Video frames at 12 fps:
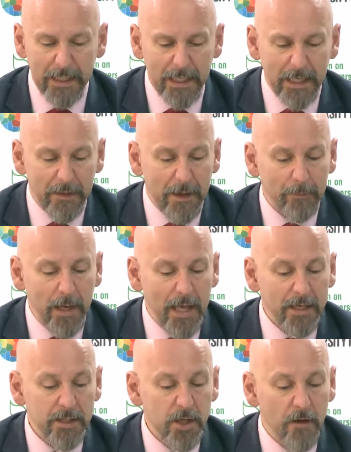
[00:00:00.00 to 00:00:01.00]
That plan
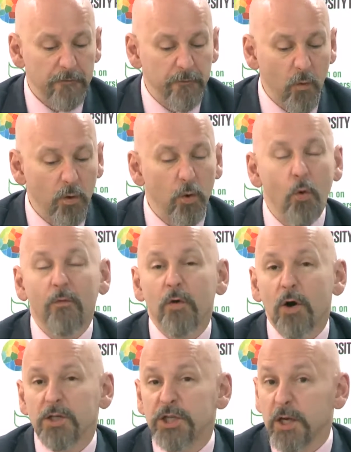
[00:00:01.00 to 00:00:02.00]
has got 4
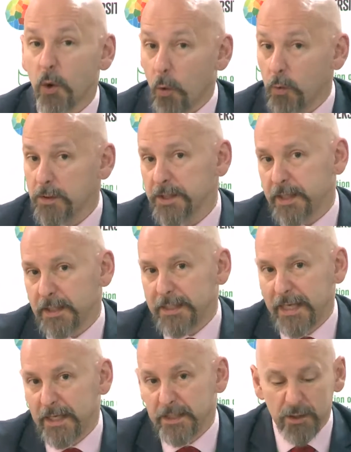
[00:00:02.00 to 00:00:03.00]
overarching goals that'll
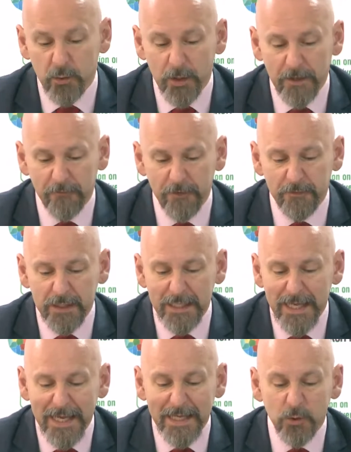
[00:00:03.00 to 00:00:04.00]
take us to 2050
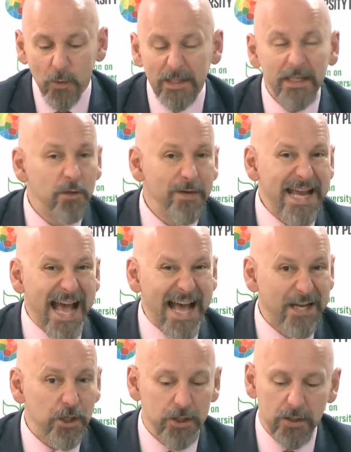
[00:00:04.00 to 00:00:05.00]
and 23
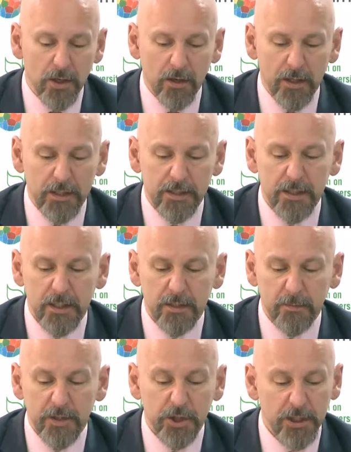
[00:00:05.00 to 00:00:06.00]
action targets to
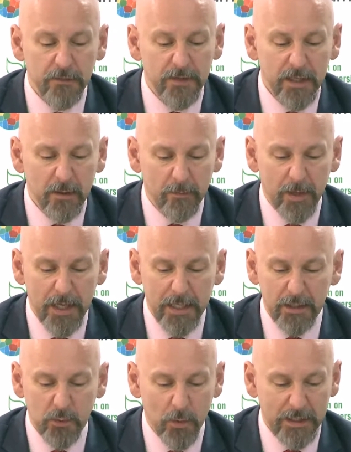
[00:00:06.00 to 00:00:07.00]
be achieved by
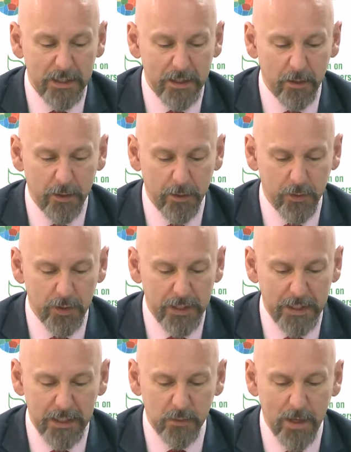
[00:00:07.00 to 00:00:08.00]

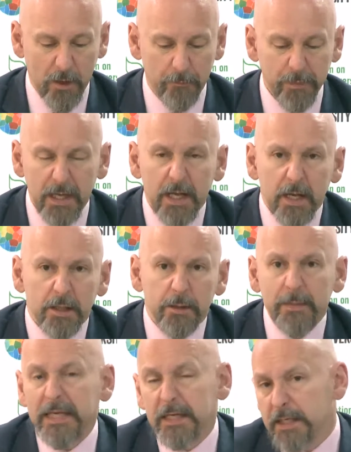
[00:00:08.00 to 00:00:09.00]
2030 as well. The
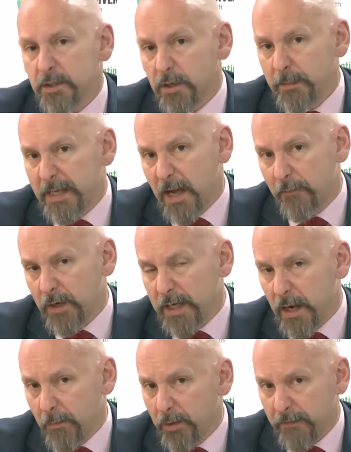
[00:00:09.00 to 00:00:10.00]
meeting is going to be covering a
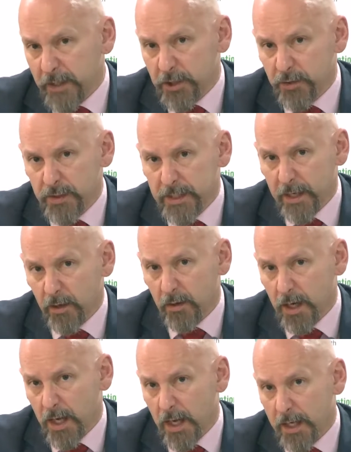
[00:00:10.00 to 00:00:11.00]
number of issues that
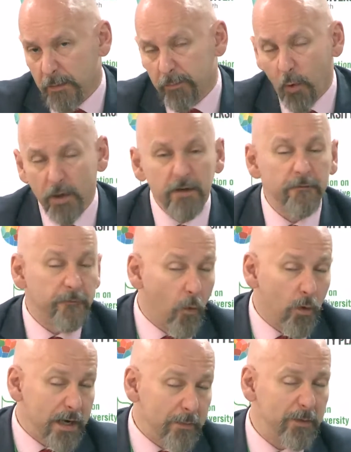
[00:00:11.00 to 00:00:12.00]
are important
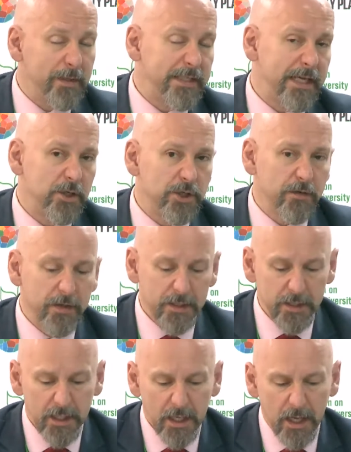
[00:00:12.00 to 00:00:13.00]
for implementation of
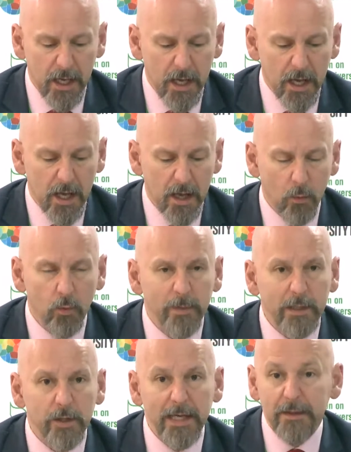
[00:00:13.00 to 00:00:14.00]
this. We'll be
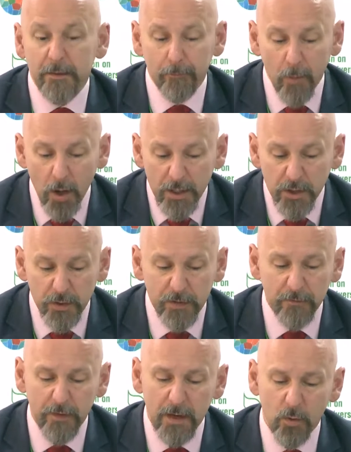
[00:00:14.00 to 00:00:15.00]
looking at the monitoring
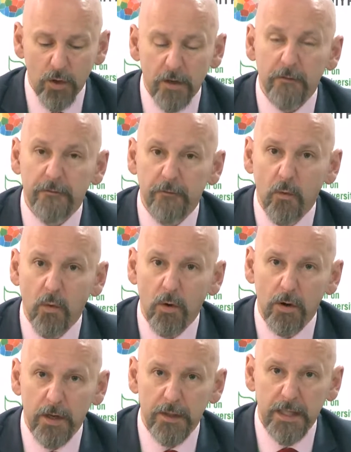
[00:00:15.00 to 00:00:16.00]
framework
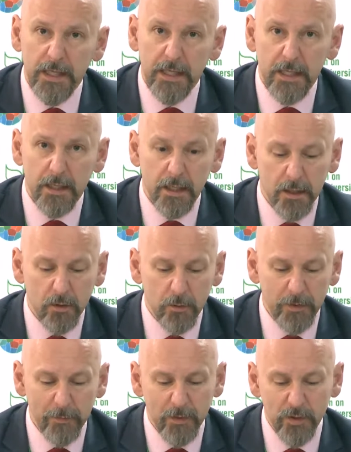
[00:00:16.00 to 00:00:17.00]
for the
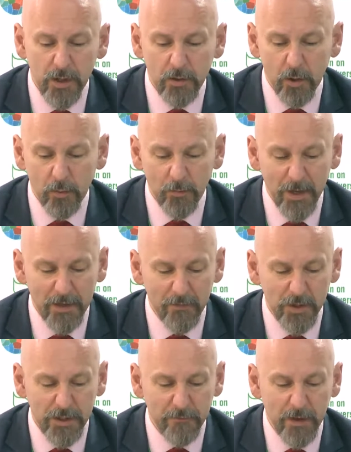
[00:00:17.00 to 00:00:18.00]
Kunming-Montreal Global
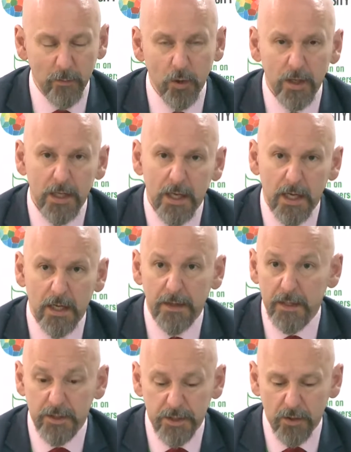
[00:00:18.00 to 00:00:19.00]
Biodiversity Framework.
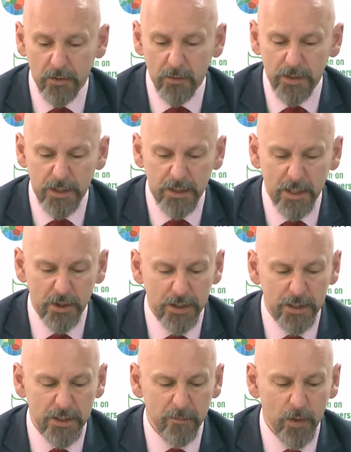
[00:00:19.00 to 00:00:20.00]
That'll start those
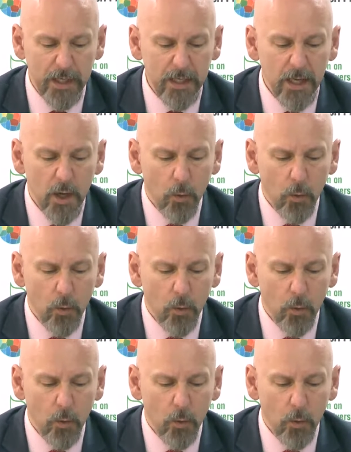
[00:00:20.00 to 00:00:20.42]
discussions this morning.